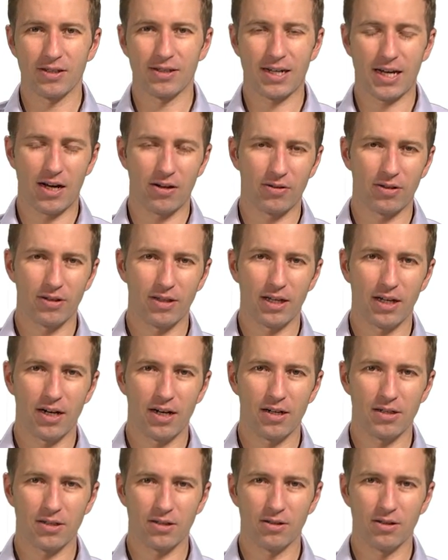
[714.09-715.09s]
is
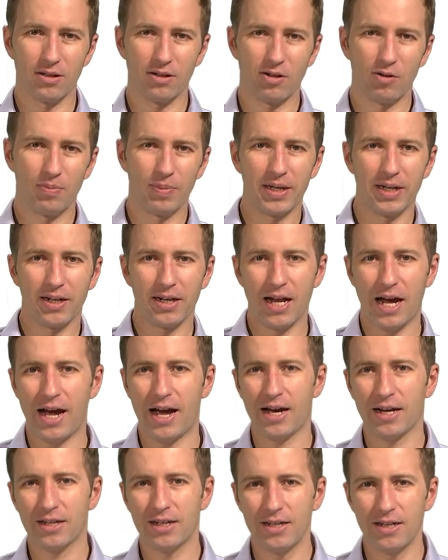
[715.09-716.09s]
calculated is a little bit
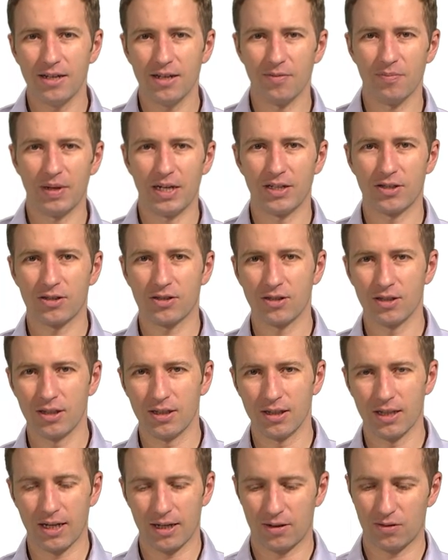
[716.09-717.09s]
hacky. It
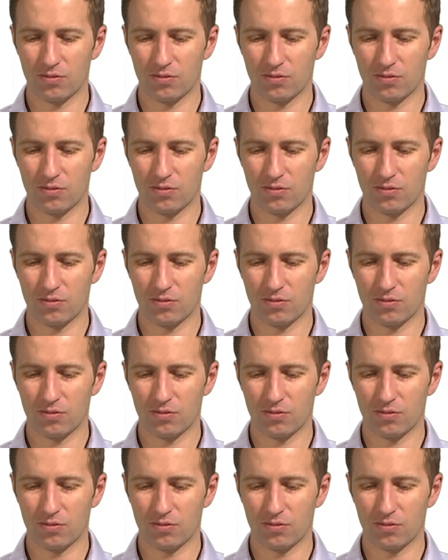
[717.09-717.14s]
basically